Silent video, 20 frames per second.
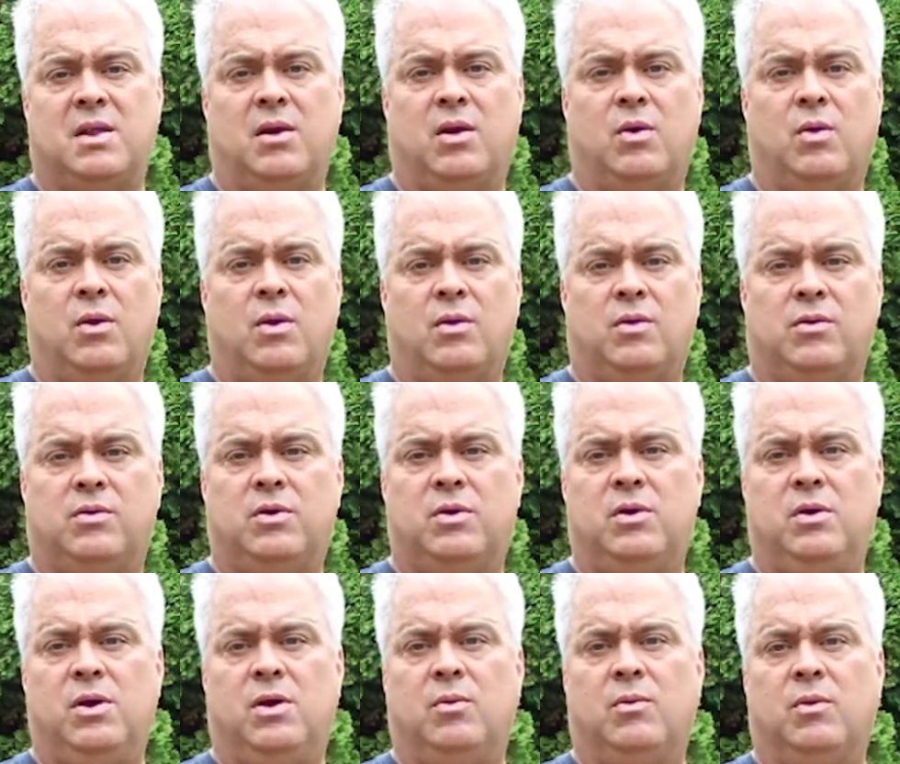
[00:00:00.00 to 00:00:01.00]
I think are critical too,
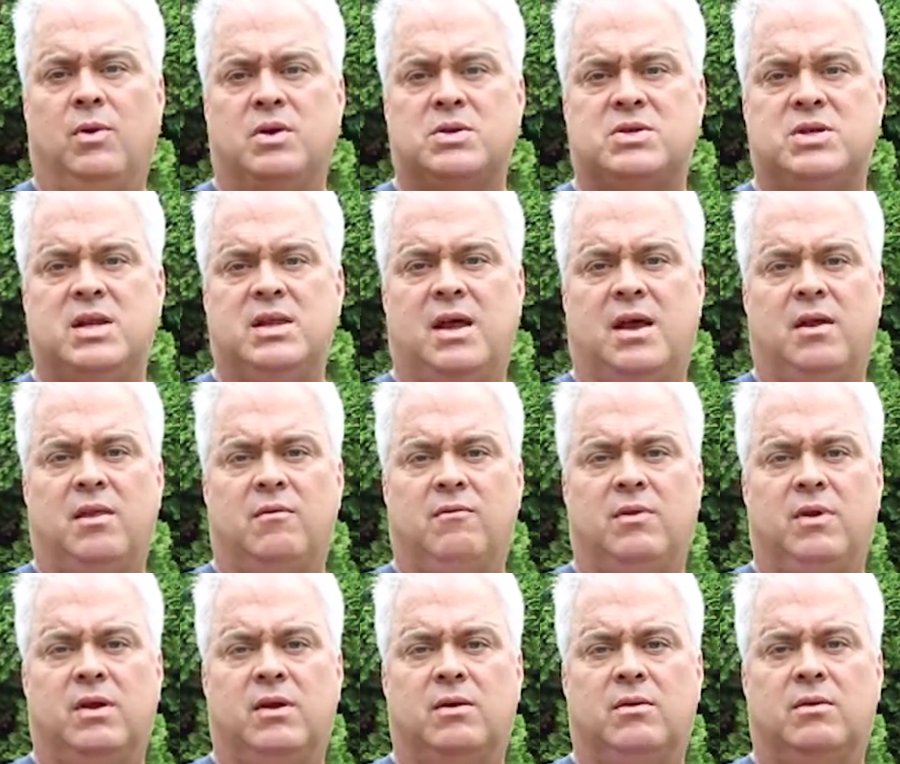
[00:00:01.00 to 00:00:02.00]
and you can really see that on the
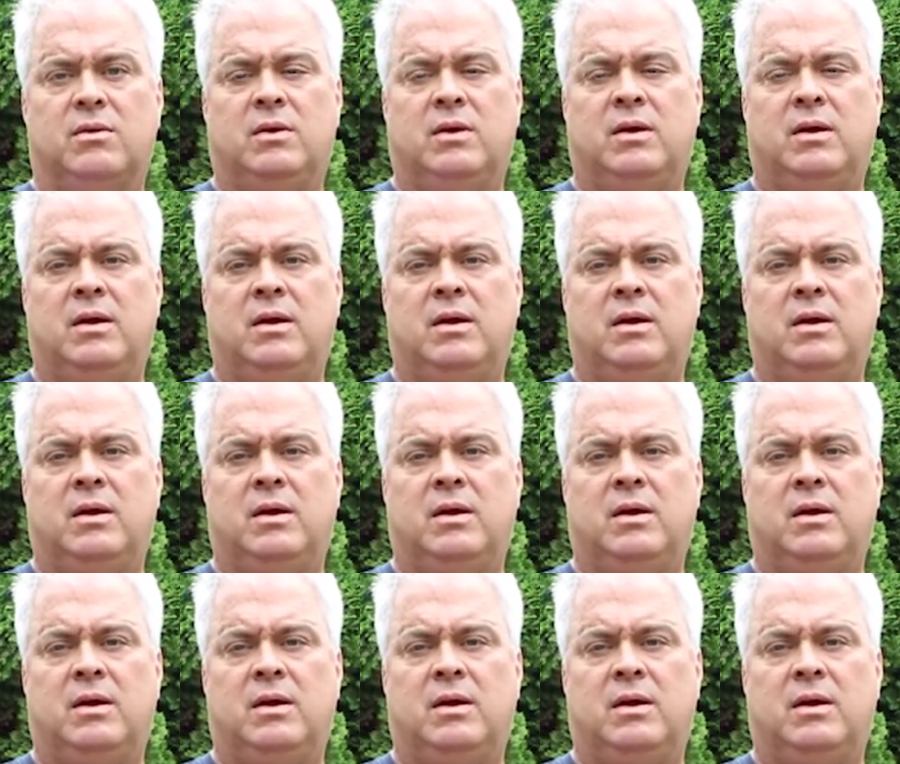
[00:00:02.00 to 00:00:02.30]
video.